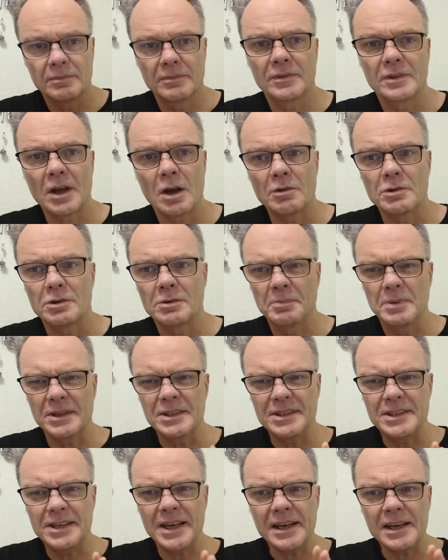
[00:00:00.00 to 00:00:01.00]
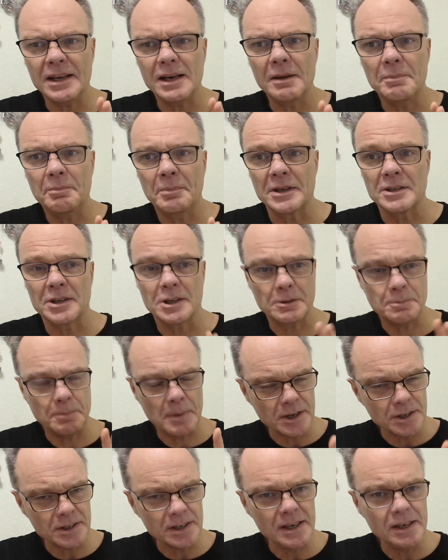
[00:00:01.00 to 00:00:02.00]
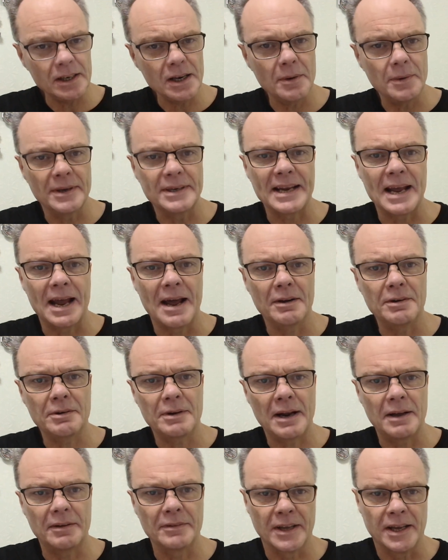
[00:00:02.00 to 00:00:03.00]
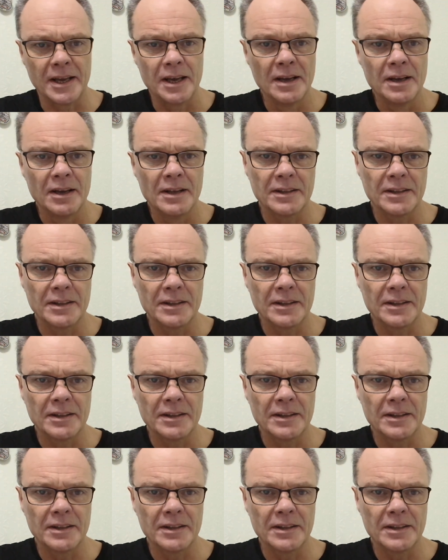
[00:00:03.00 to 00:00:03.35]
those particular pieces, especially lower down around the